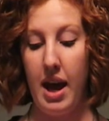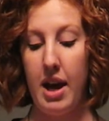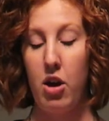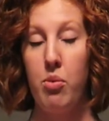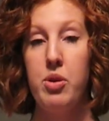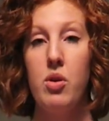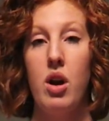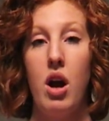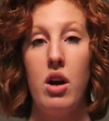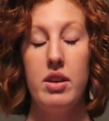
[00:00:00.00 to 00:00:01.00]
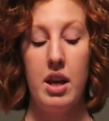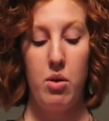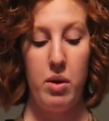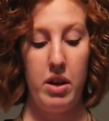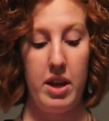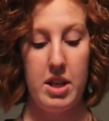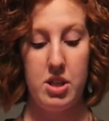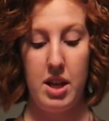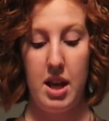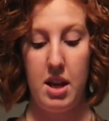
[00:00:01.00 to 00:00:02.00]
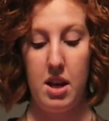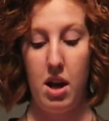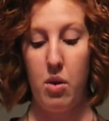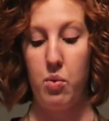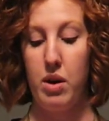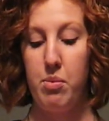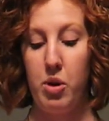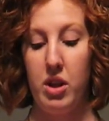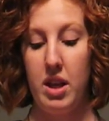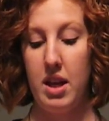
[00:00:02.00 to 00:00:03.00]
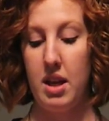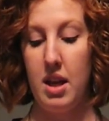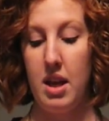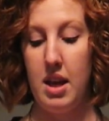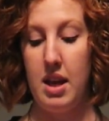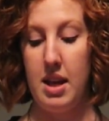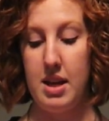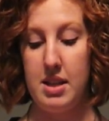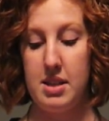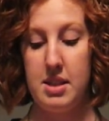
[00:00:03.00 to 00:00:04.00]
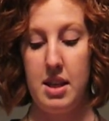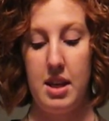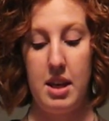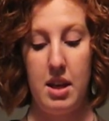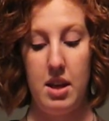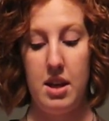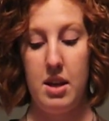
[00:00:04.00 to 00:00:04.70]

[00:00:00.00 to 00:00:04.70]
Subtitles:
I hope you are all now well educated on what bullying is and